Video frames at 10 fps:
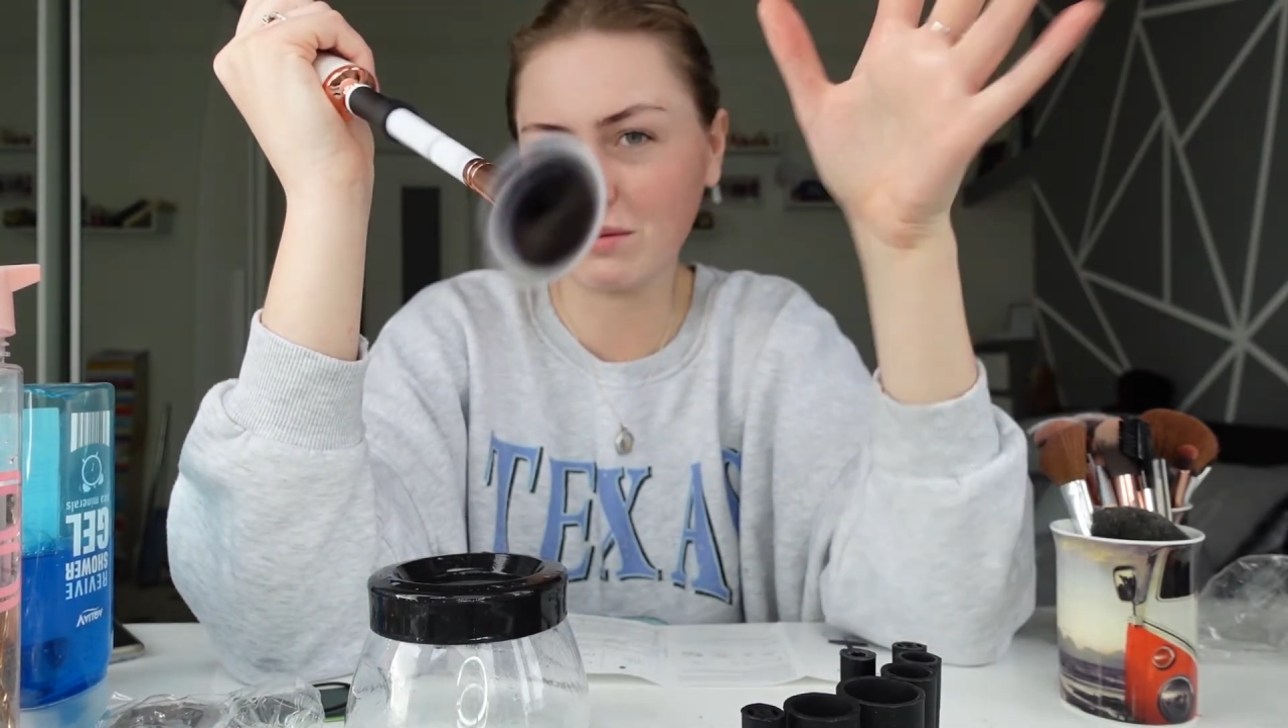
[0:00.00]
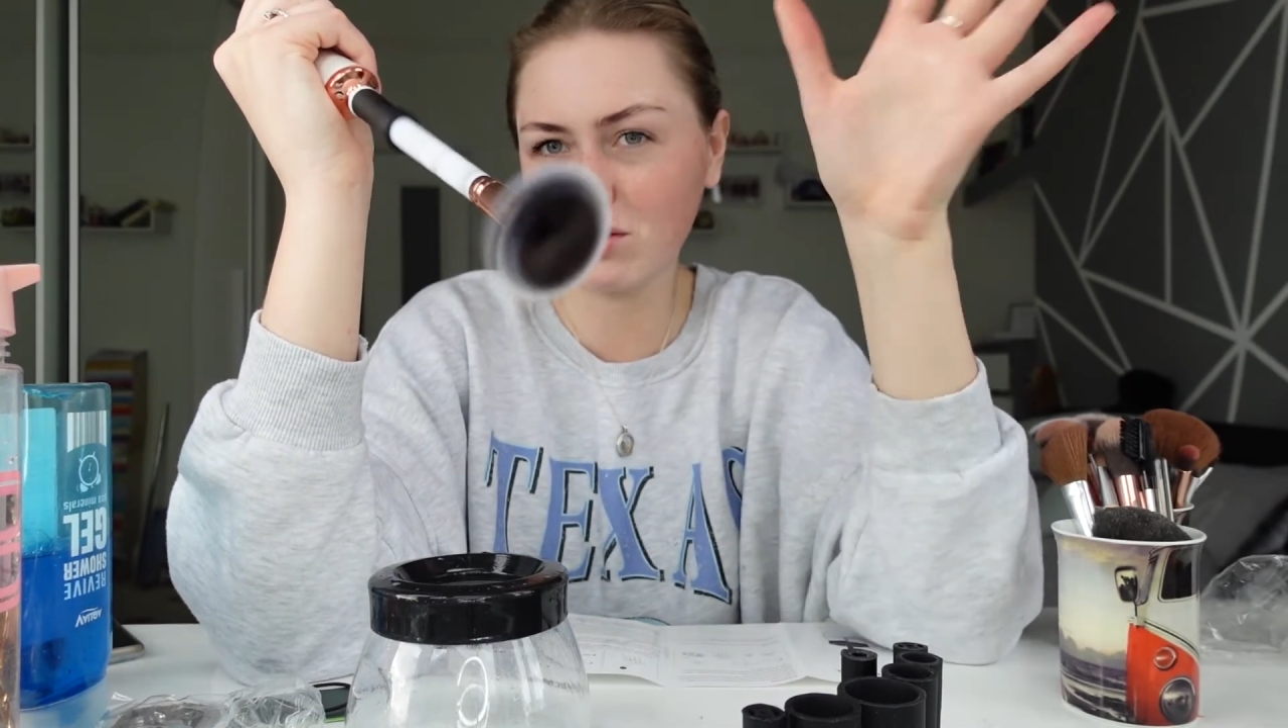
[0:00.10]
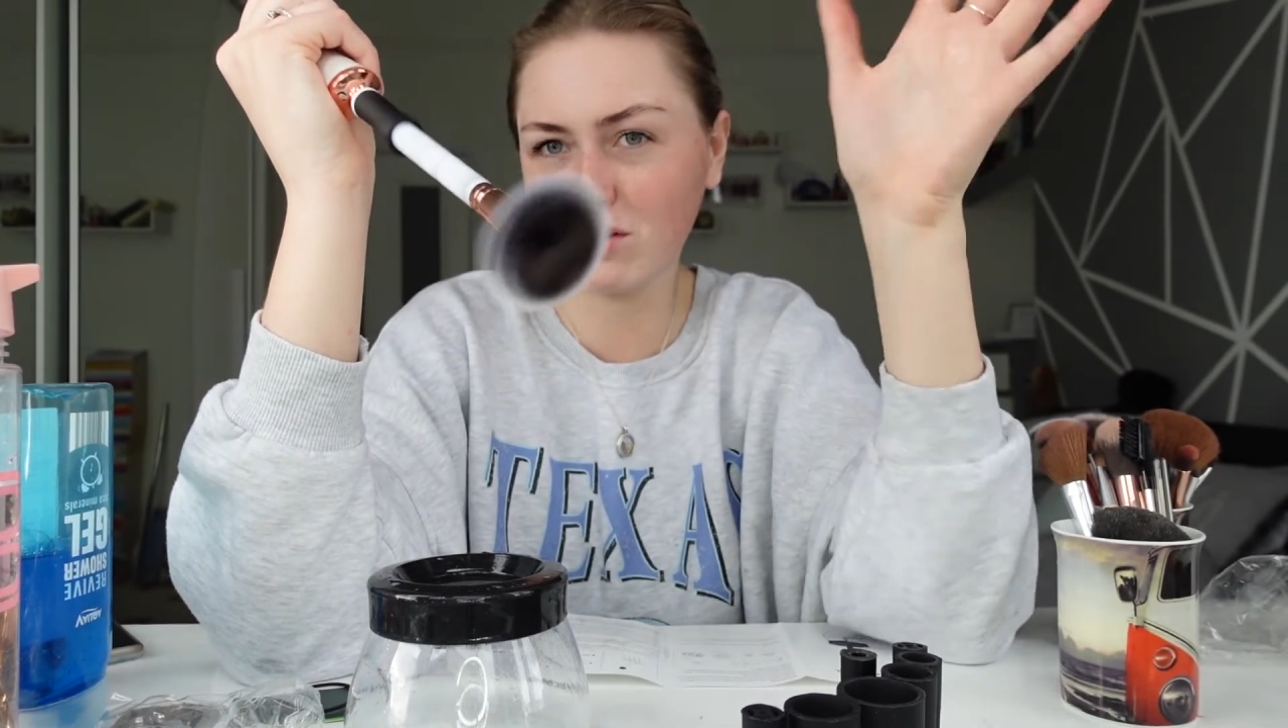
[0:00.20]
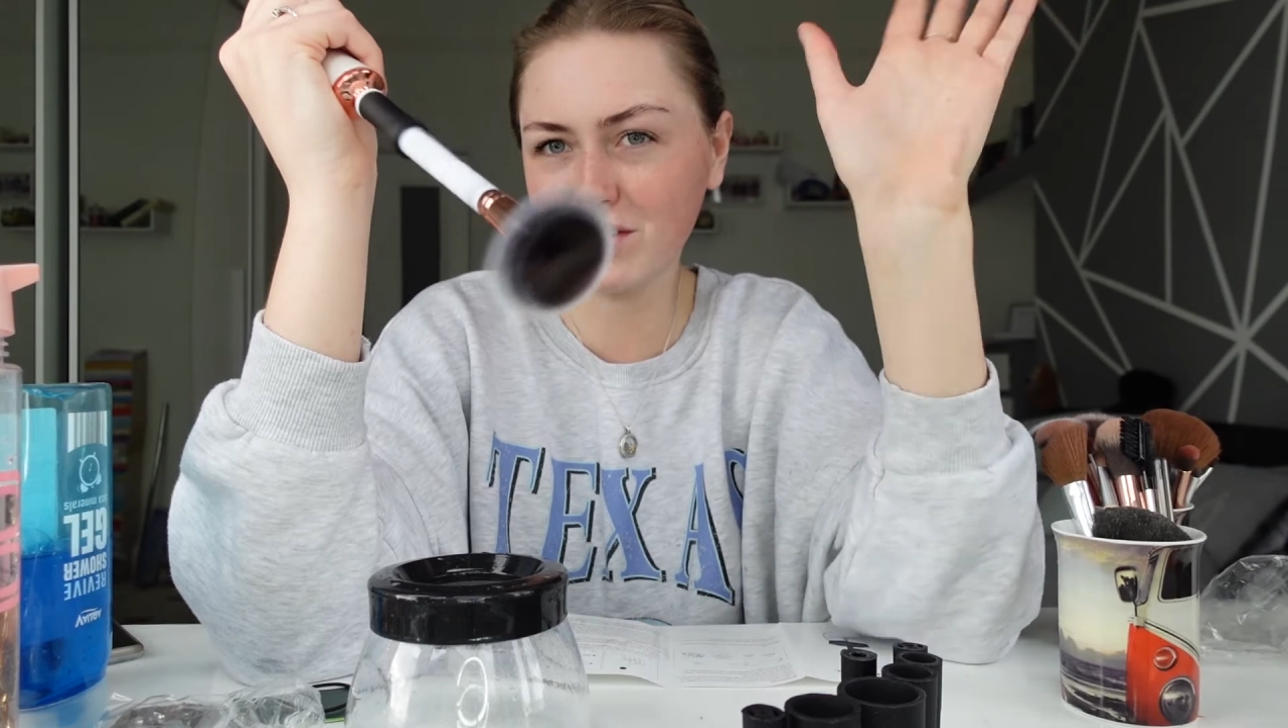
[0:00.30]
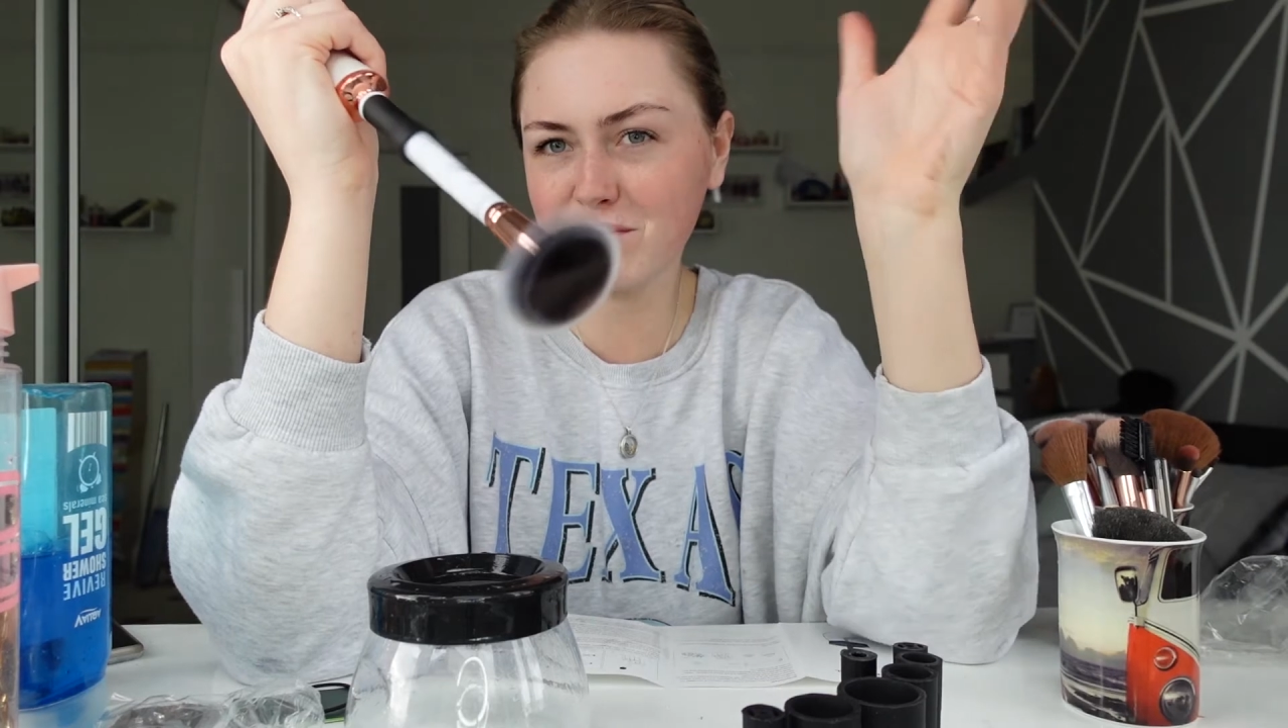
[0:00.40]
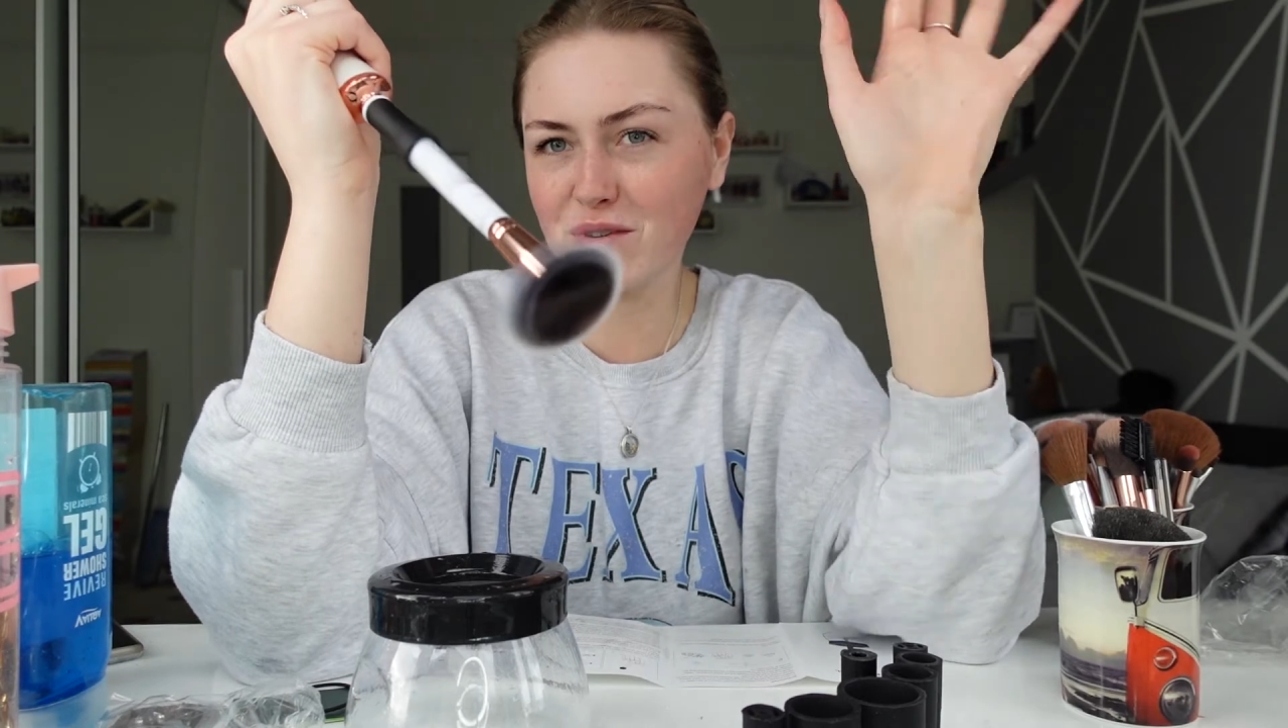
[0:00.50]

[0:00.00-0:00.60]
I'm covered in